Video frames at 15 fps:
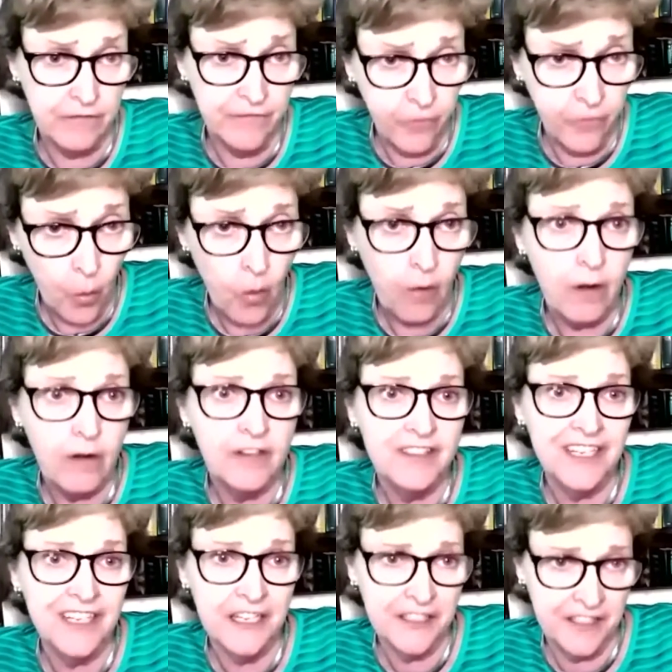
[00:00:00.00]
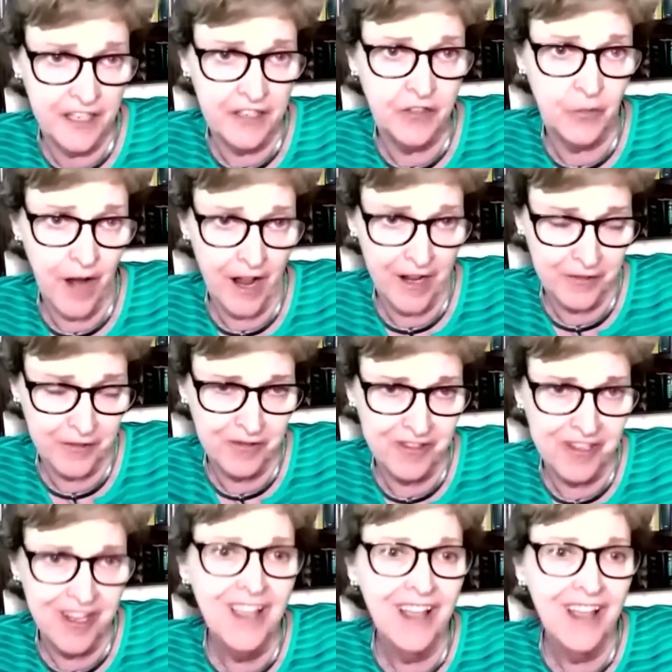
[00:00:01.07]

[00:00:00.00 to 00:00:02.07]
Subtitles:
4 CDC directors